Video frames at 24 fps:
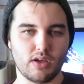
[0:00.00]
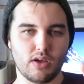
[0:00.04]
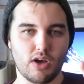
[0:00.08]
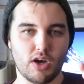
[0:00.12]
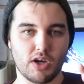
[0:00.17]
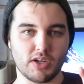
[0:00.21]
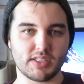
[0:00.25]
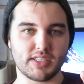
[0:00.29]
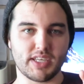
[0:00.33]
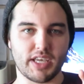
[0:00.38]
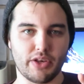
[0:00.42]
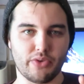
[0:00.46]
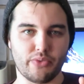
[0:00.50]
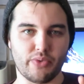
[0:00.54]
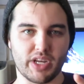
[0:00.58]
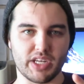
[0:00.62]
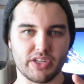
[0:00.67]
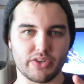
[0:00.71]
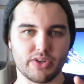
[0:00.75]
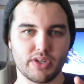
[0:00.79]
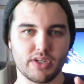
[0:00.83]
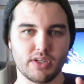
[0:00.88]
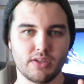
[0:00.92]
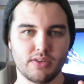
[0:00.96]
Octane
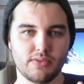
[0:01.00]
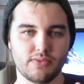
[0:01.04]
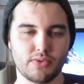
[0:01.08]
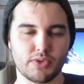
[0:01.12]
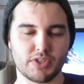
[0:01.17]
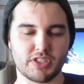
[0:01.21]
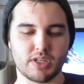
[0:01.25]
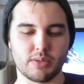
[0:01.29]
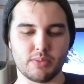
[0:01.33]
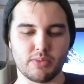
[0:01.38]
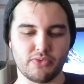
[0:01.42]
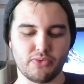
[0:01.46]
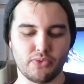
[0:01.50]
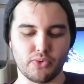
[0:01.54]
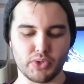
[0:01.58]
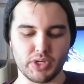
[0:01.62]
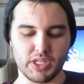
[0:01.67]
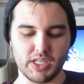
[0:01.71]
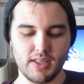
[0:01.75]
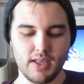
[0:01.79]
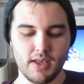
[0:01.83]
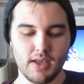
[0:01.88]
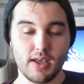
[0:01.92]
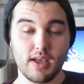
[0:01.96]
Renderer for Cinema
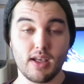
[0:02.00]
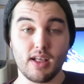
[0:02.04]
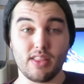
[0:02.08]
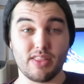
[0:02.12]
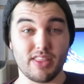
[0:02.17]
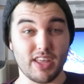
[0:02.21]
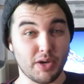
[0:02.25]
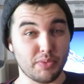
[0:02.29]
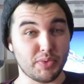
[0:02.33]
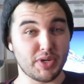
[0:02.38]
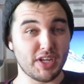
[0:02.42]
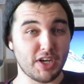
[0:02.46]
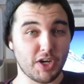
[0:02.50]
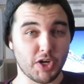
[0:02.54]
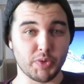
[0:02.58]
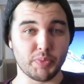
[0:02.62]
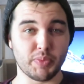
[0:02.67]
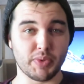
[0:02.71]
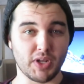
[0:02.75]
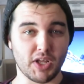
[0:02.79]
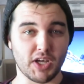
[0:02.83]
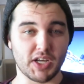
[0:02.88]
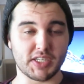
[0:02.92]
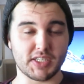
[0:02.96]
4D. That would
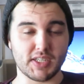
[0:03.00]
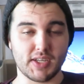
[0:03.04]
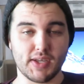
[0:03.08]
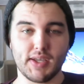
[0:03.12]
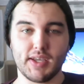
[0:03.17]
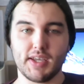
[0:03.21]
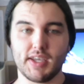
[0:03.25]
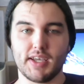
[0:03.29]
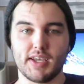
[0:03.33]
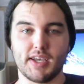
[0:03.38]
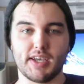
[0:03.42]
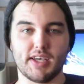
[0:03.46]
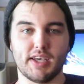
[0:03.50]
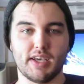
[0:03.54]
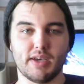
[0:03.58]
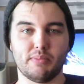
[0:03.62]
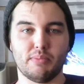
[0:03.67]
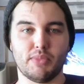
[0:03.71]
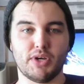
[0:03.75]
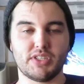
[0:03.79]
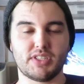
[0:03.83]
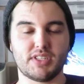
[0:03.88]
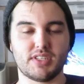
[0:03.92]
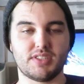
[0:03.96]
help a lot.
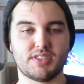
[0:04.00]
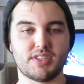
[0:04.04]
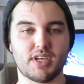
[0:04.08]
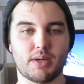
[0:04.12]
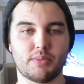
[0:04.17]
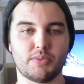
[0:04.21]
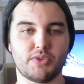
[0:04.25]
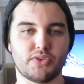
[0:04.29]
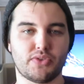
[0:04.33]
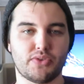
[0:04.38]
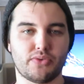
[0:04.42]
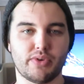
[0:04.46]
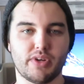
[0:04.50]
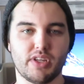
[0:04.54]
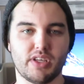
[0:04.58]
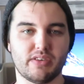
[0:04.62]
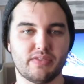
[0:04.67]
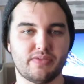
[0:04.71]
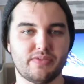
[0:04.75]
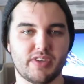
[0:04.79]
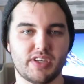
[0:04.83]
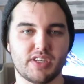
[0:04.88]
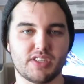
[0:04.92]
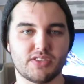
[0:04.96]
Most of the time your 3D
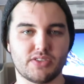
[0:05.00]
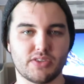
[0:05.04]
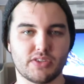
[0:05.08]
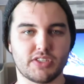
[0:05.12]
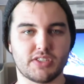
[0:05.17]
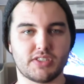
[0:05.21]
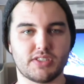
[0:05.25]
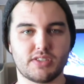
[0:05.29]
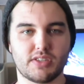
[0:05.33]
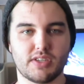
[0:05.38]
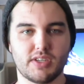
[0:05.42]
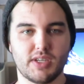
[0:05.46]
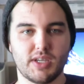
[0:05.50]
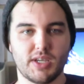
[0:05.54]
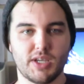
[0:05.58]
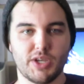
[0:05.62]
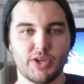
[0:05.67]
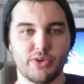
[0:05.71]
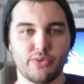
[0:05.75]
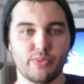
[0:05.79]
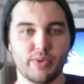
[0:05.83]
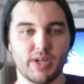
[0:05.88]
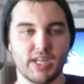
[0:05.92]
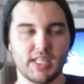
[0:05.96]
effects are just
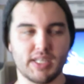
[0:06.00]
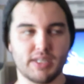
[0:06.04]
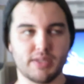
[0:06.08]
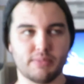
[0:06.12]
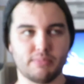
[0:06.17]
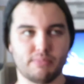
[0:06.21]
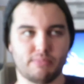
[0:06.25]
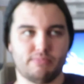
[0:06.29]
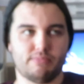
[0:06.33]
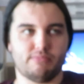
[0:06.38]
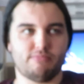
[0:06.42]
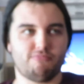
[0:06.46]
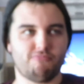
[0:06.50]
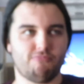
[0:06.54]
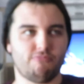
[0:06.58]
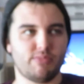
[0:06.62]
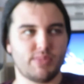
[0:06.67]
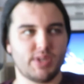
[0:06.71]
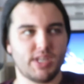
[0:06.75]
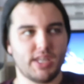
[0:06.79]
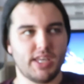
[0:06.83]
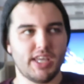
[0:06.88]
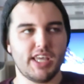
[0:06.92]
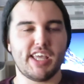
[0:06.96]
really,
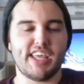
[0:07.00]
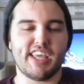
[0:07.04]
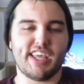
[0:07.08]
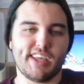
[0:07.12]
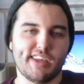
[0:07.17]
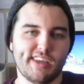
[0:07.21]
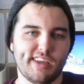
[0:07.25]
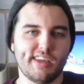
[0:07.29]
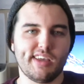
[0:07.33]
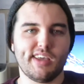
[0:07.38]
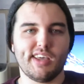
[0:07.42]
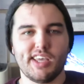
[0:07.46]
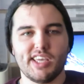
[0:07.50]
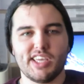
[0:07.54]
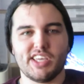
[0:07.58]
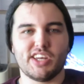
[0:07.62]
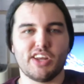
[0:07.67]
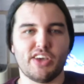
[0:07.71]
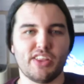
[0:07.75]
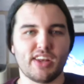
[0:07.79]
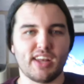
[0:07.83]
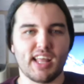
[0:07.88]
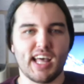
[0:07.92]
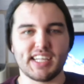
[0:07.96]

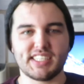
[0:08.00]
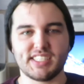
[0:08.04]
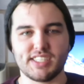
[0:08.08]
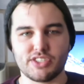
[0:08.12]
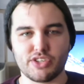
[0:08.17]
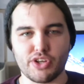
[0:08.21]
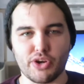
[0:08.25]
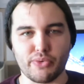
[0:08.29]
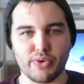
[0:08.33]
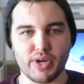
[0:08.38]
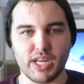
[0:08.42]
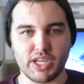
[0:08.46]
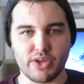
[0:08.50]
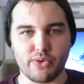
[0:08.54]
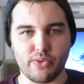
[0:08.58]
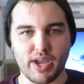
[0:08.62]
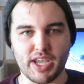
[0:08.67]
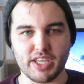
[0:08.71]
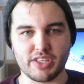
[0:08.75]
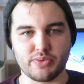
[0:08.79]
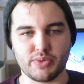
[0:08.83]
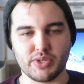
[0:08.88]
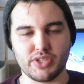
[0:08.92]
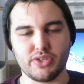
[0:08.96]
the lighting's not really
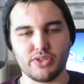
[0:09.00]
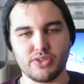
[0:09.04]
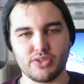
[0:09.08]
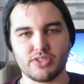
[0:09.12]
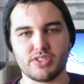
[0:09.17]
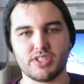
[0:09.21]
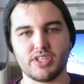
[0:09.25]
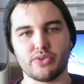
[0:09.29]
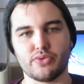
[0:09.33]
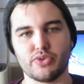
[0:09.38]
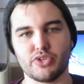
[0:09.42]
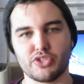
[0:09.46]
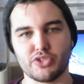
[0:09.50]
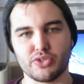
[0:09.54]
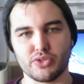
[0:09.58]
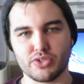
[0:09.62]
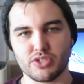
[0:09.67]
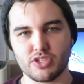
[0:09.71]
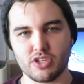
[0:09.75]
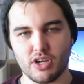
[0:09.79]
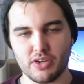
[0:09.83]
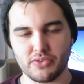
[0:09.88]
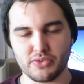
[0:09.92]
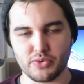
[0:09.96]
great when you use the original
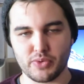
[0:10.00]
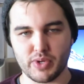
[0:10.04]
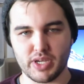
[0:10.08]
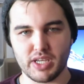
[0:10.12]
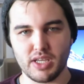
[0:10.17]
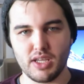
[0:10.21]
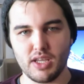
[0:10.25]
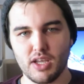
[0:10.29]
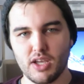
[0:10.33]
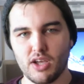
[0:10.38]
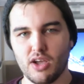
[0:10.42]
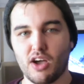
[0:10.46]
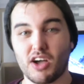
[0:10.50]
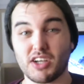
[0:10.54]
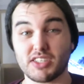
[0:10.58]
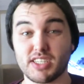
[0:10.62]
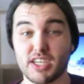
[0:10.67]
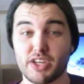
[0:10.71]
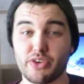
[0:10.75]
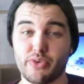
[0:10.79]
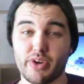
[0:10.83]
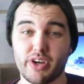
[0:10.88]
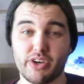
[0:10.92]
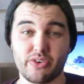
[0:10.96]
software.
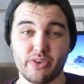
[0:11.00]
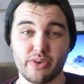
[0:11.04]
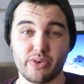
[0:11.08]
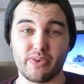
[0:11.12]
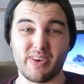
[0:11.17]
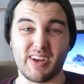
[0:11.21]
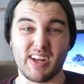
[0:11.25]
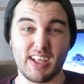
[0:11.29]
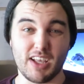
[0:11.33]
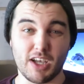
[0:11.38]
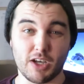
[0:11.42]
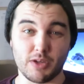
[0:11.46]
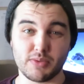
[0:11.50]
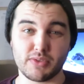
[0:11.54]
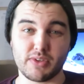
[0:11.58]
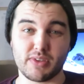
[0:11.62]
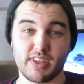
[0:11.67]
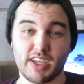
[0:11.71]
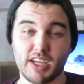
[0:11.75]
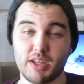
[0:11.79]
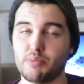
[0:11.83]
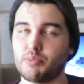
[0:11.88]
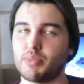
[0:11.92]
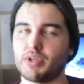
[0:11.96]
Octane Renderer really helps with
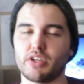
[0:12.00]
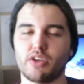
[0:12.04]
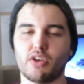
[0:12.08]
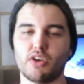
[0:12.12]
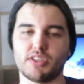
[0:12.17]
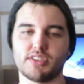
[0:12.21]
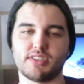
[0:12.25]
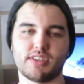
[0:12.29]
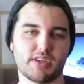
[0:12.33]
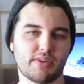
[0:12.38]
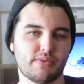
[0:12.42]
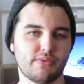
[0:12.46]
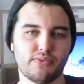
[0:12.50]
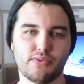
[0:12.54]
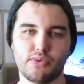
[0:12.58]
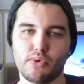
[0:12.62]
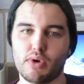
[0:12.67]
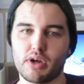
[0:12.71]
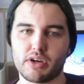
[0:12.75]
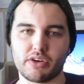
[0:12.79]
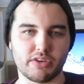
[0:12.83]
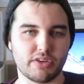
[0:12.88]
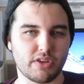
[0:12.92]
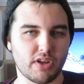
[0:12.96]
that, but it costs like
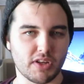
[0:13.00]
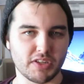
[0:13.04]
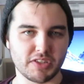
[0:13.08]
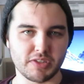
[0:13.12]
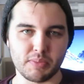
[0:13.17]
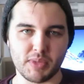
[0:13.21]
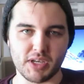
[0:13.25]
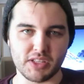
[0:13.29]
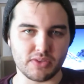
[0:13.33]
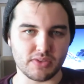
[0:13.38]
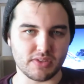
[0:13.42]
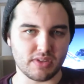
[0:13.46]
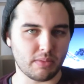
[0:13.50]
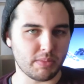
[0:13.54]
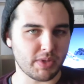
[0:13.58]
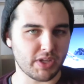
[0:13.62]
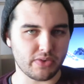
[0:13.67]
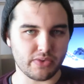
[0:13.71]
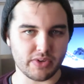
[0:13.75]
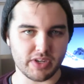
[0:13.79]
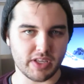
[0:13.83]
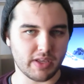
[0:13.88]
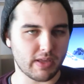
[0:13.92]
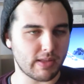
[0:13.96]
$400 a month or something
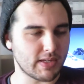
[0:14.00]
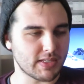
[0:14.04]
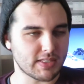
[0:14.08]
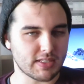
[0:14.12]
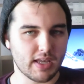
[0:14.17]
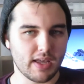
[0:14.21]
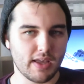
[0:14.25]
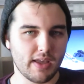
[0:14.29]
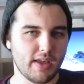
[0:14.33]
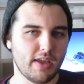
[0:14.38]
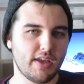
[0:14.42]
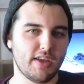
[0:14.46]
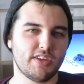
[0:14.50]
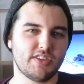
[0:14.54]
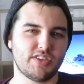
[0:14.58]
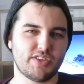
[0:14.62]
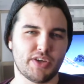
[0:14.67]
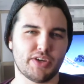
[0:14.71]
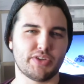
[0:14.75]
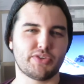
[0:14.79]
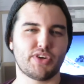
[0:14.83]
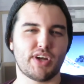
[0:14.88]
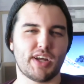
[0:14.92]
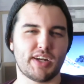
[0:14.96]
ridiculous.
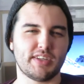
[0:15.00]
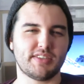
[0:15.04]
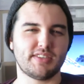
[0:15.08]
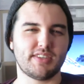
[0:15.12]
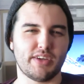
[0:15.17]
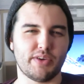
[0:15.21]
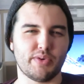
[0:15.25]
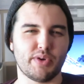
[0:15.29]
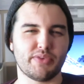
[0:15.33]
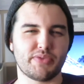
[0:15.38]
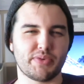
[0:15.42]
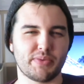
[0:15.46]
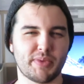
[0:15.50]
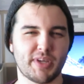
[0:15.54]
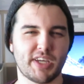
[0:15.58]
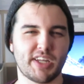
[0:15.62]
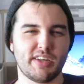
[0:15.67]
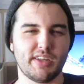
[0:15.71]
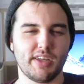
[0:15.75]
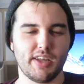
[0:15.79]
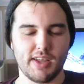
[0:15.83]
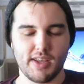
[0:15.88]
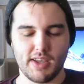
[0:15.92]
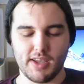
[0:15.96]
So I try to stay away from
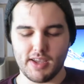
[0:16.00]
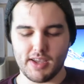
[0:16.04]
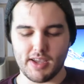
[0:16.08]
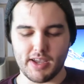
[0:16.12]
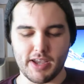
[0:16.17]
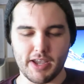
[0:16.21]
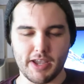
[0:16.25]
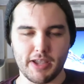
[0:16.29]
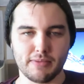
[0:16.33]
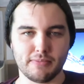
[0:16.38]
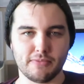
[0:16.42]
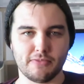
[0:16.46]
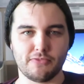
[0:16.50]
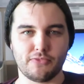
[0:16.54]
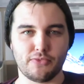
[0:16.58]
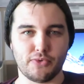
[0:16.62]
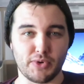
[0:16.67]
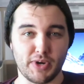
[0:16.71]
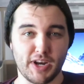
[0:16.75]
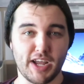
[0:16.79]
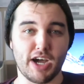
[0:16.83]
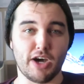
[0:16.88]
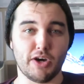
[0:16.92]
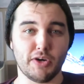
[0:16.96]
that
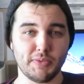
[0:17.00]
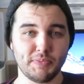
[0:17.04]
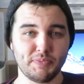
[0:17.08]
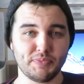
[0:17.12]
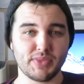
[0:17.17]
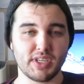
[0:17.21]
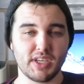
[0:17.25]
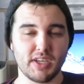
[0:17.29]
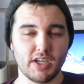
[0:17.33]
for now.